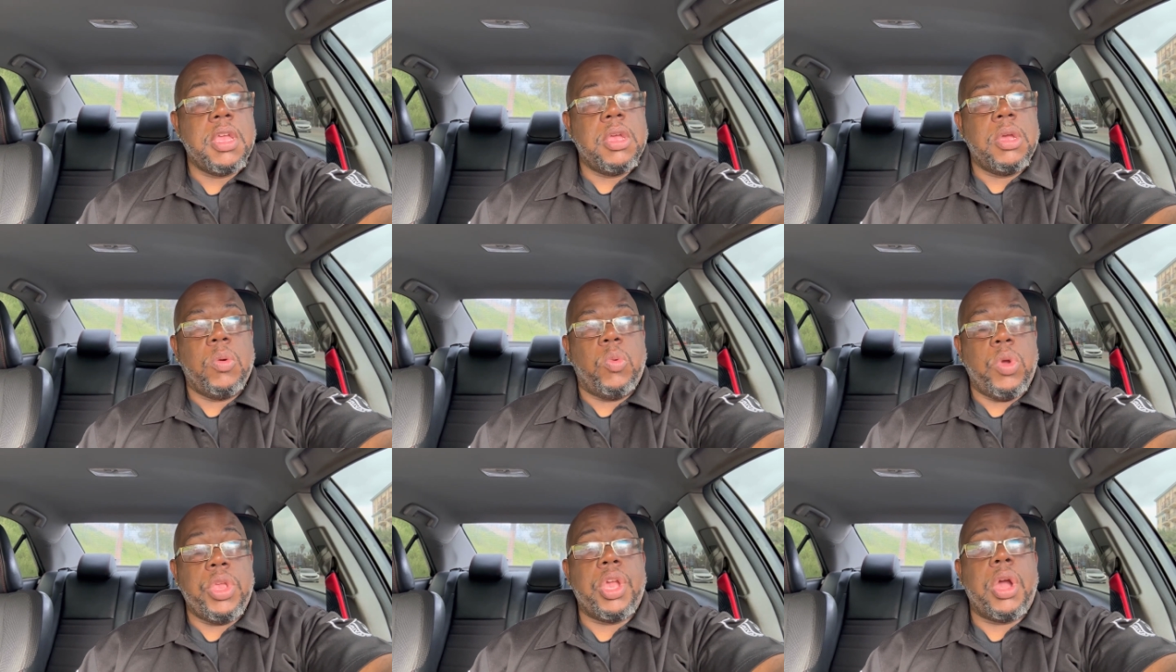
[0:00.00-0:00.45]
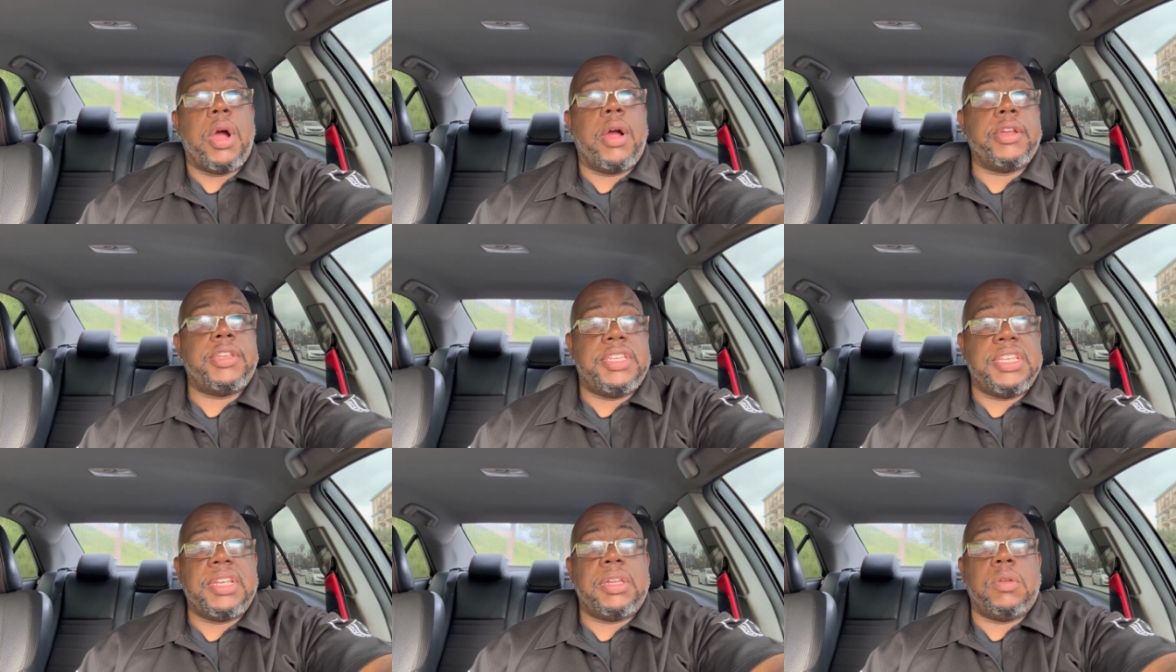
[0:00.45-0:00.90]
we are
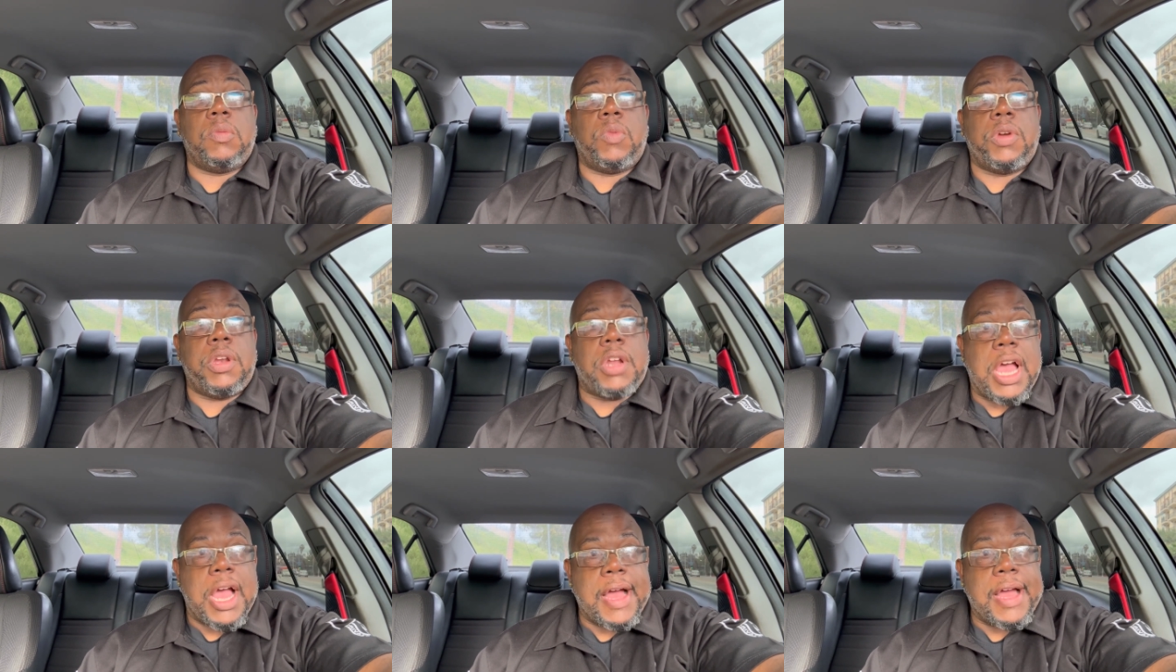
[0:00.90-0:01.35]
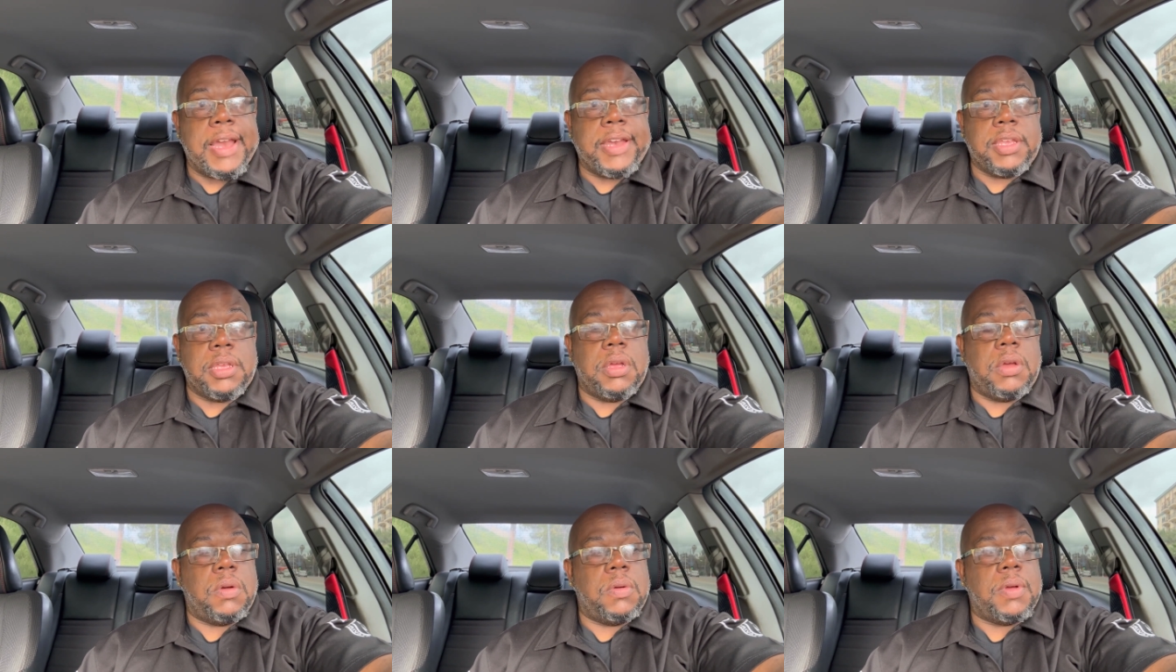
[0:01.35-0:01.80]
dealing with
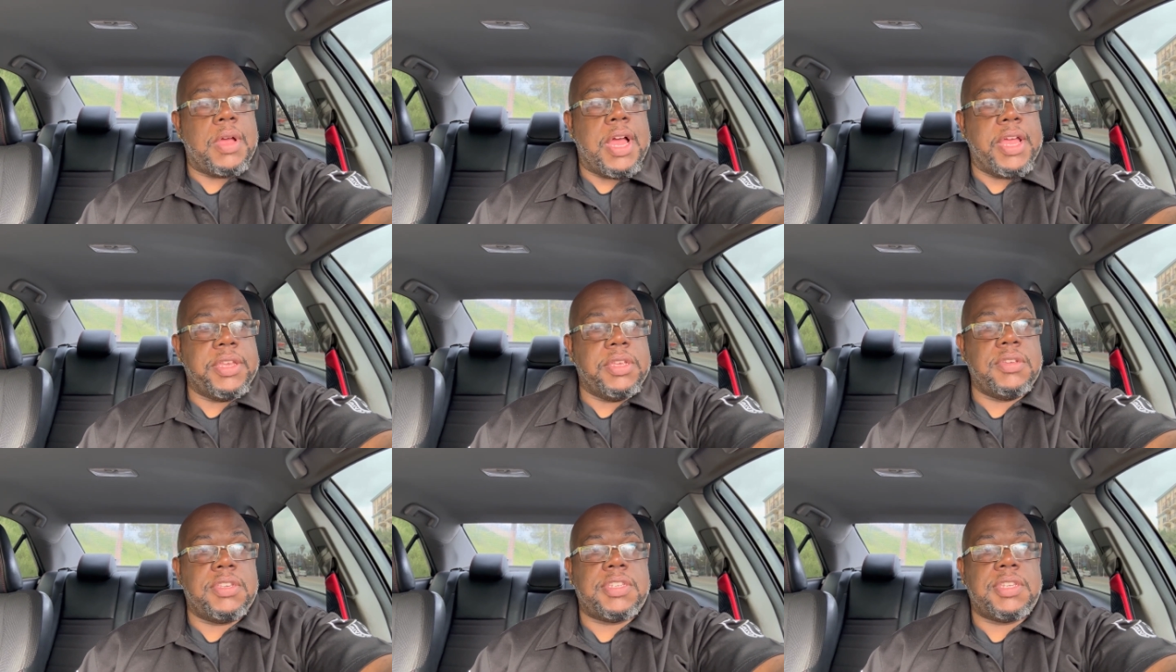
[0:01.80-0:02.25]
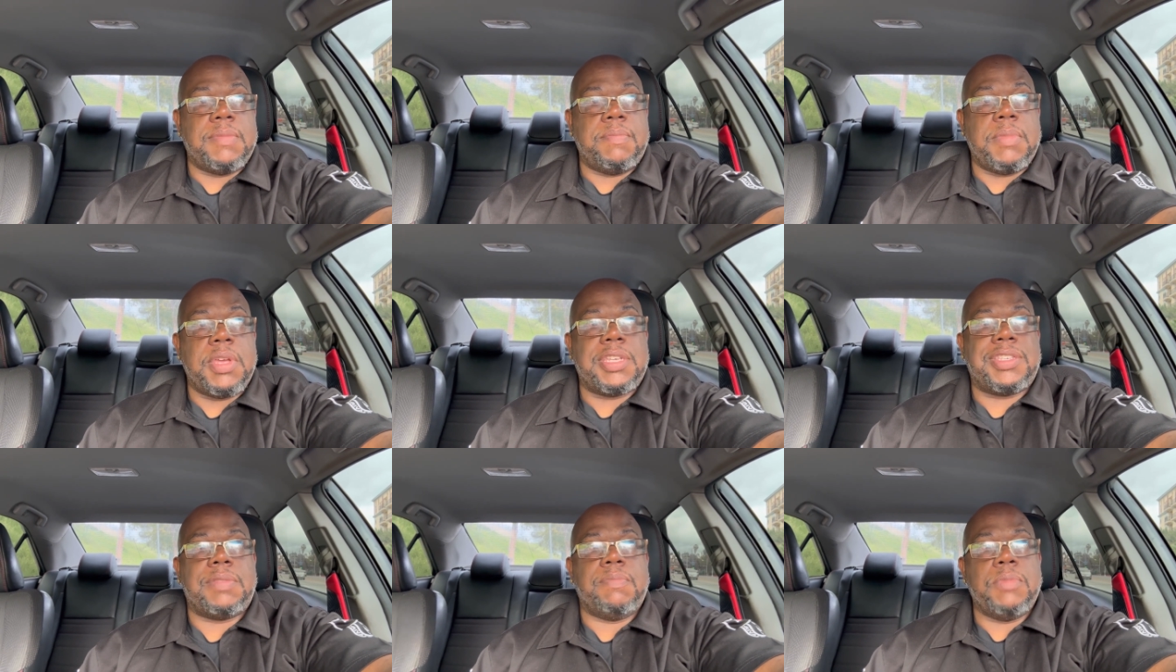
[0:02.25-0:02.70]
audio. I used to
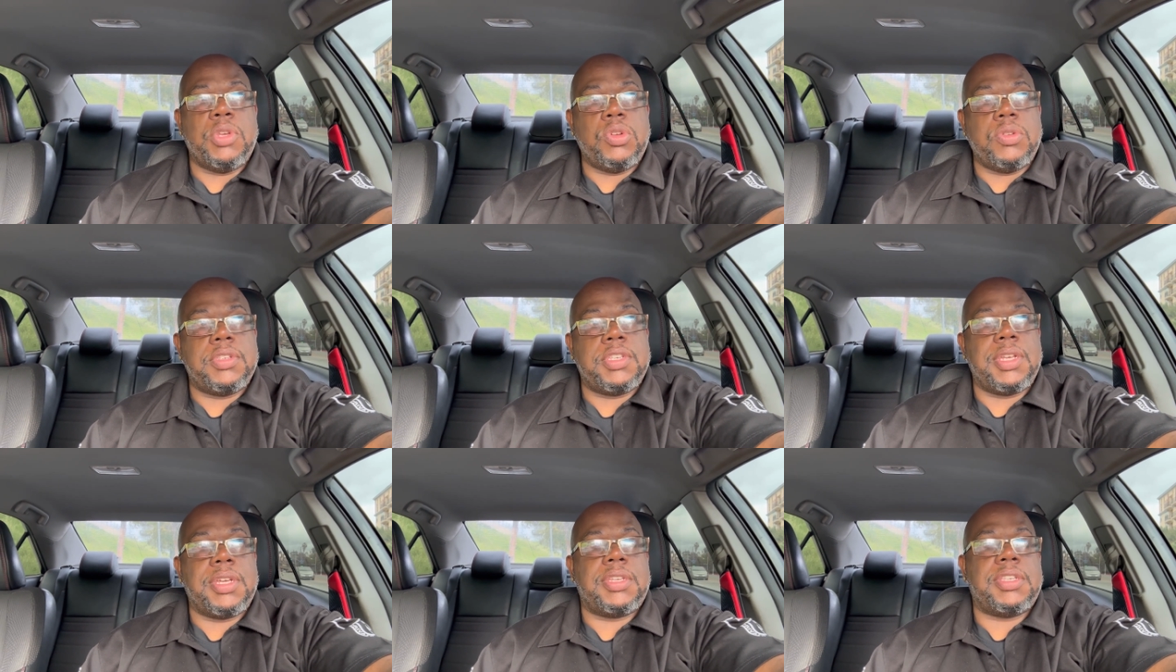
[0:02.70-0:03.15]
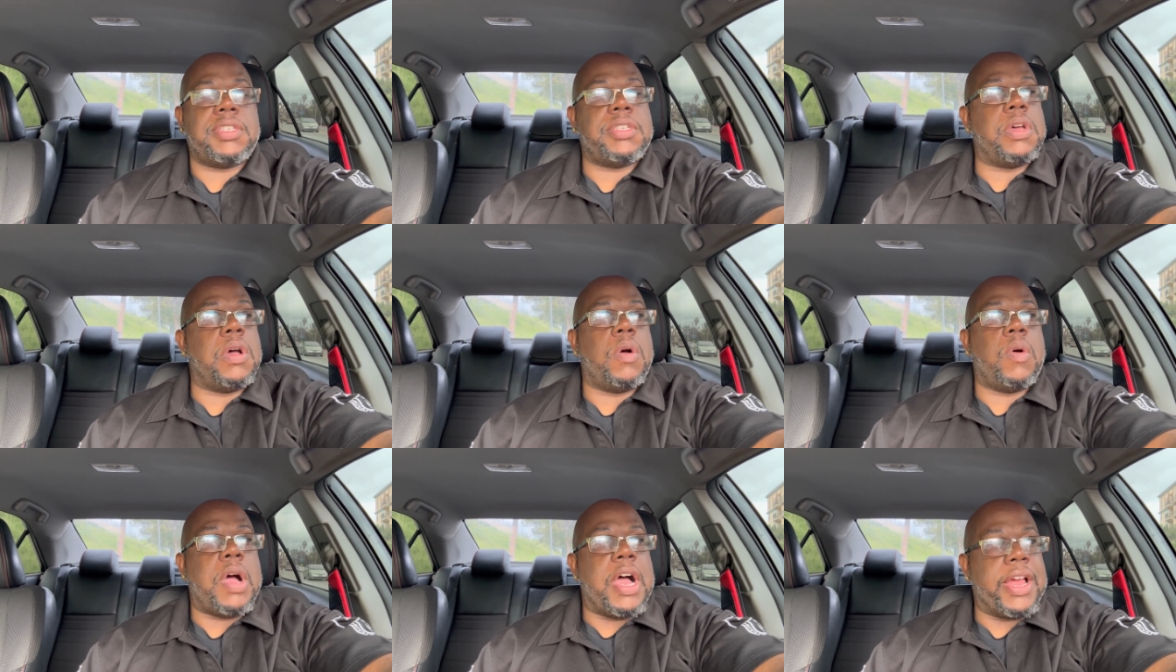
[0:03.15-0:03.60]
mix music,
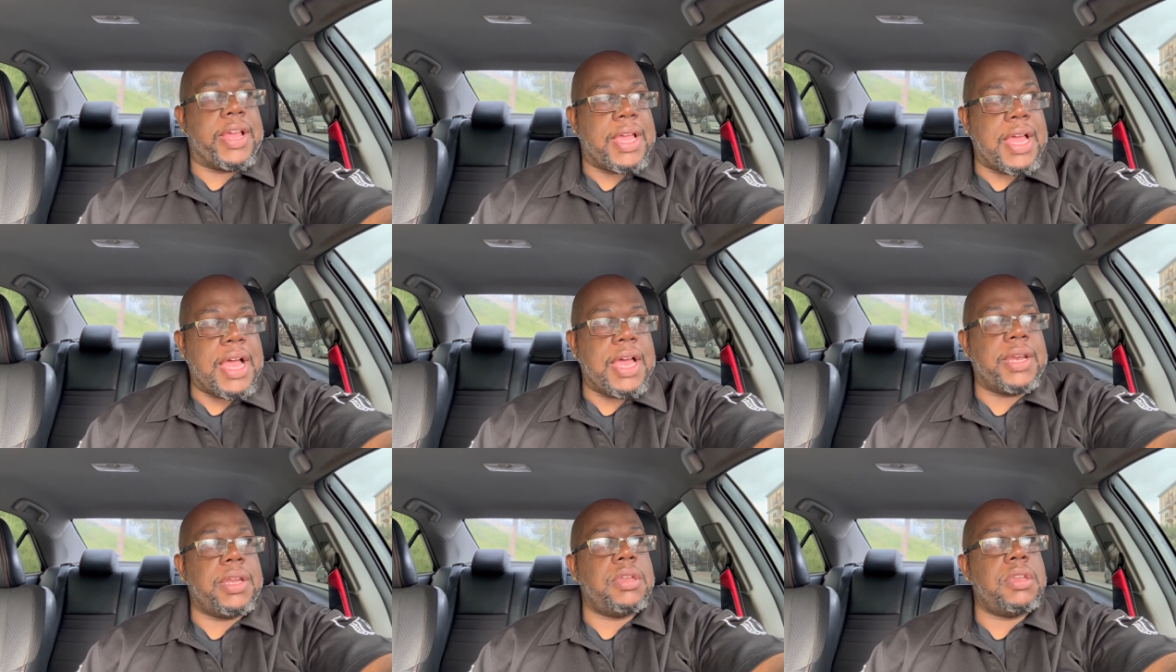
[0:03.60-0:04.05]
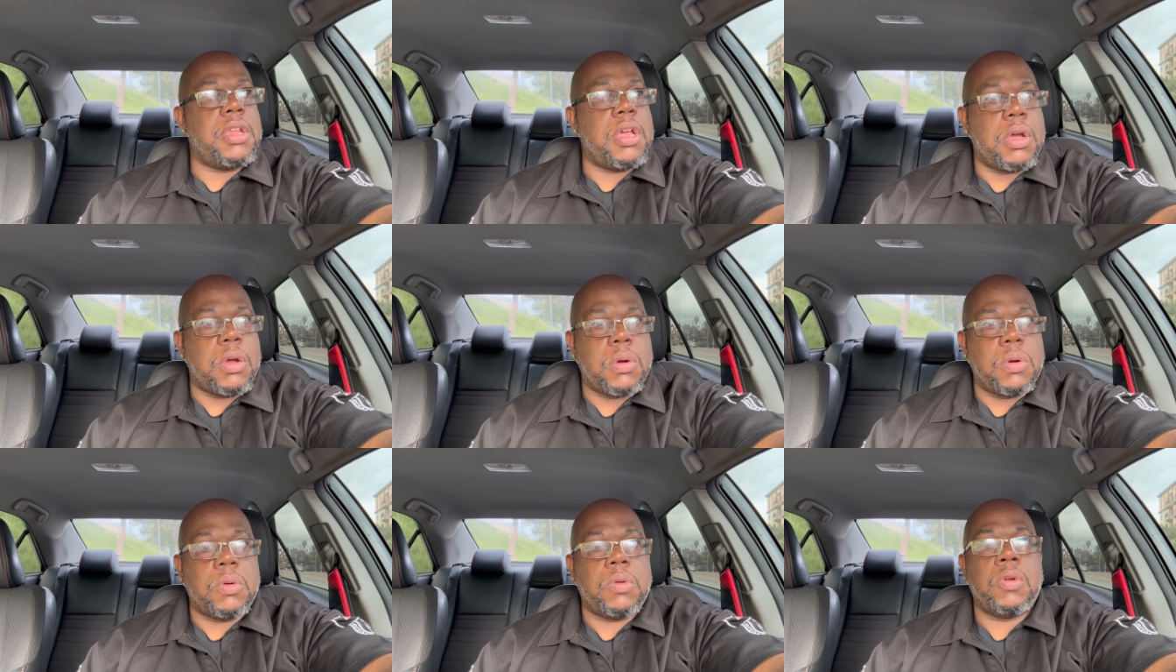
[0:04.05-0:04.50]
so I kind of
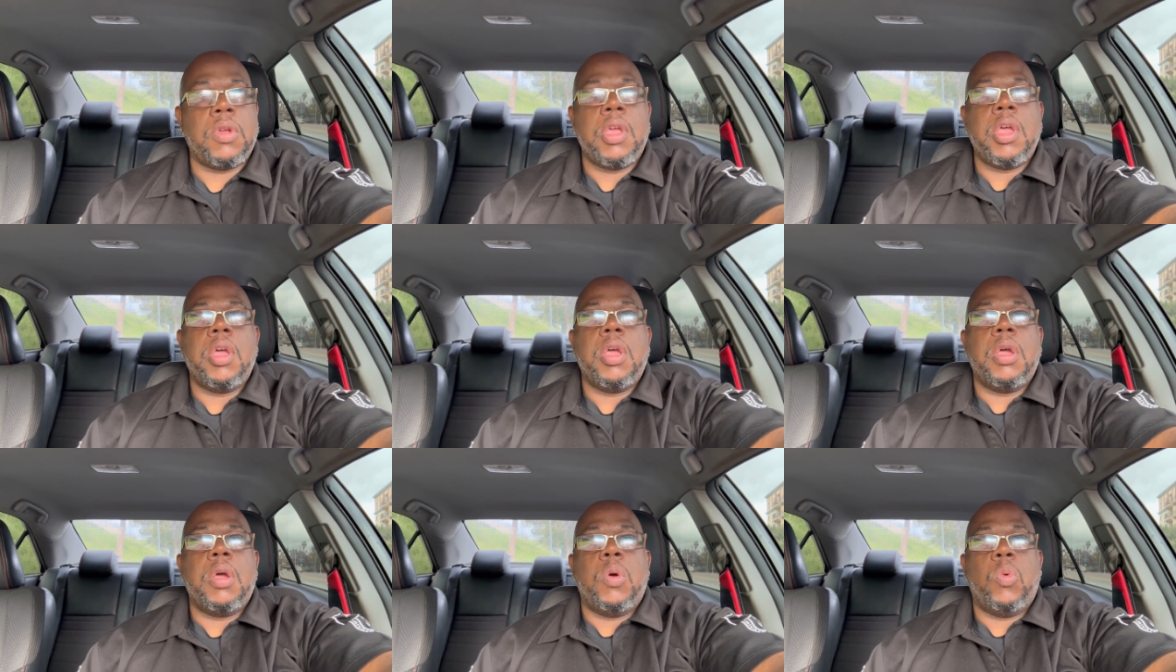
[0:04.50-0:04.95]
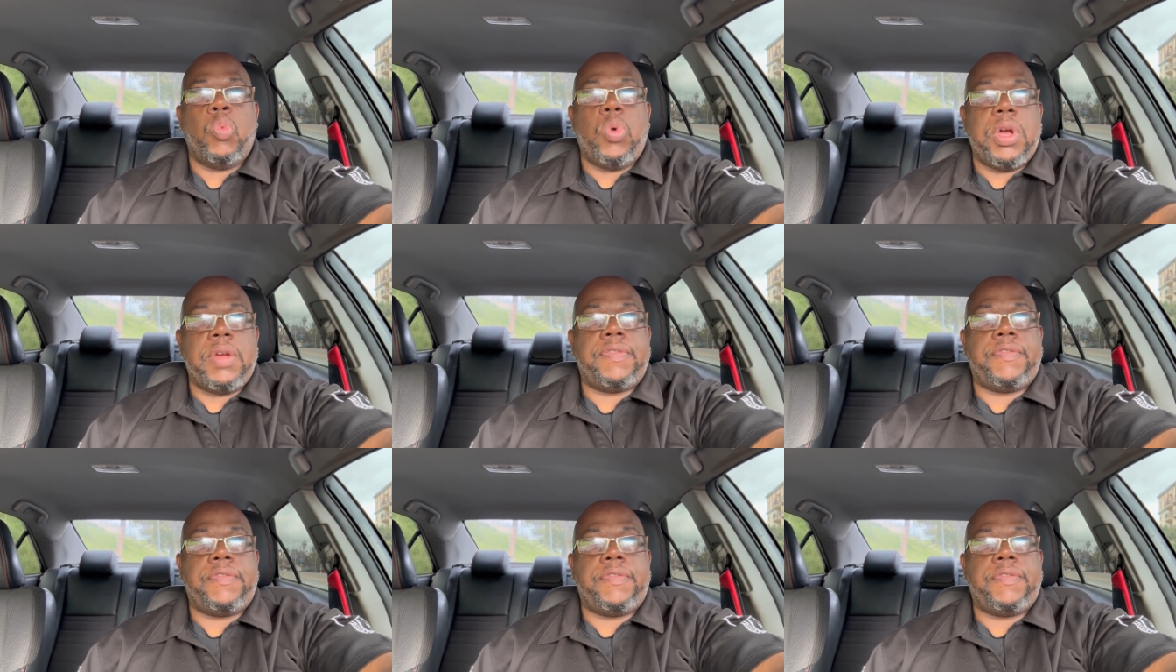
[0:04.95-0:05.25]
know what